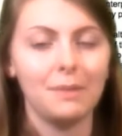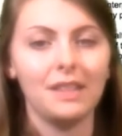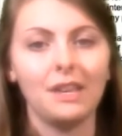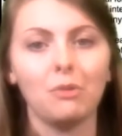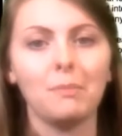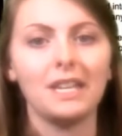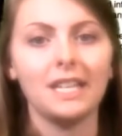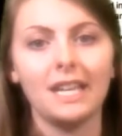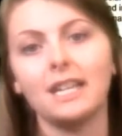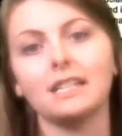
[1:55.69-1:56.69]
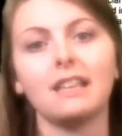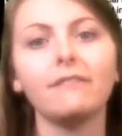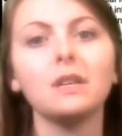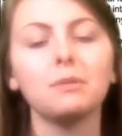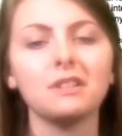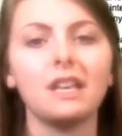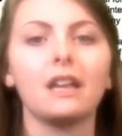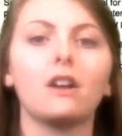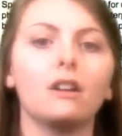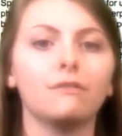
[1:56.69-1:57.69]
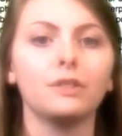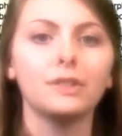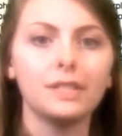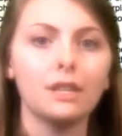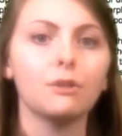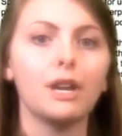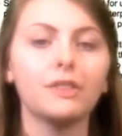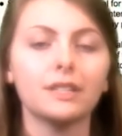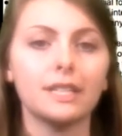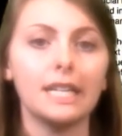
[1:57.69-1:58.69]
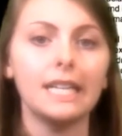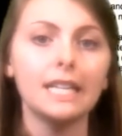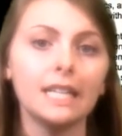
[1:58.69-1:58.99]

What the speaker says: and they were maintained at 70% confluency throughout the study.